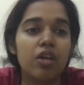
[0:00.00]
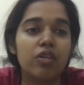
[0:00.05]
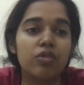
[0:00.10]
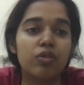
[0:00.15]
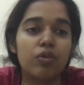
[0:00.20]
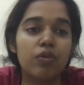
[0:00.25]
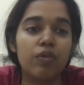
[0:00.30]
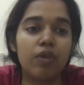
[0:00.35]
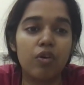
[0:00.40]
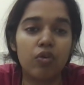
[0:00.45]

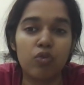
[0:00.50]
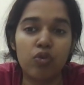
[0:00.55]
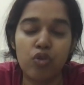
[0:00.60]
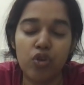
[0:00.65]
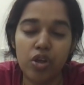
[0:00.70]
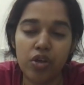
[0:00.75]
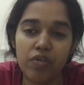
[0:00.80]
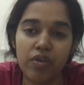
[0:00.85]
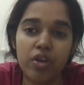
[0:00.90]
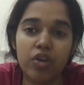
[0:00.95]
So
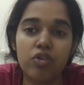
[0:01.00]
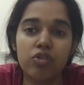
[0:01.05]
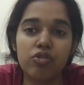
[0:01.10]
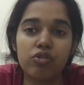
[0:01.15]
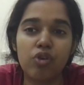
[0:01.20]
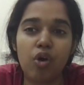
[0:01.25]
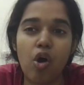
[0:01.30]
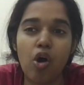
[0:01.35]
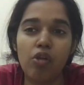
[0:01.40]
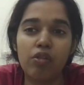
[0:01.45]
only when you
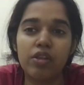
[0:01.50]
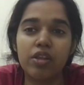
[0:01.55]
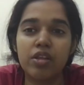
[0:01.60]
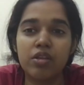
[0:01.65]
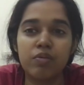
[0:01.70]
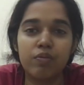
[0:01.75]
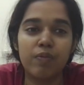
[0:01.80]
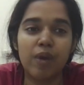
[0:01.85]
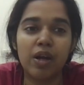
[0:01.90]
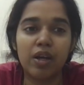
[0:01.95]
solve
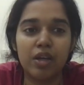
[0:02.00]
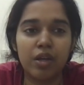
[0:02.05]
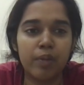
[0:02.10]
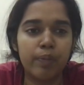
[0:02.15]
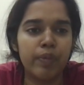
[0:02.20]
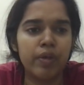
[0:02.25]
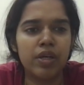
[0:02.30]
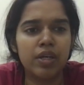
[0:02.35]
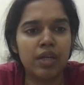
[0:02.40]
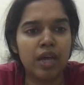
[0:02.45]
these
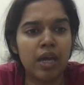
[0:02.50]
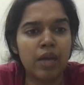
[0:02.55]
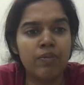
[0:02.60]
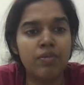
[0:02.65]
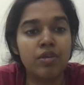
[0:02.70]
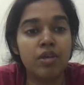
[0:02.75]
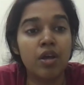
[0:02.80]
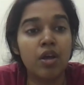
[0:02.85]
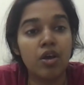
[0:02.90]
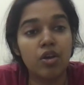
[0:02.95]
multiple
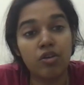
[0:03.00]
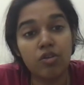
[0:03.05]
times,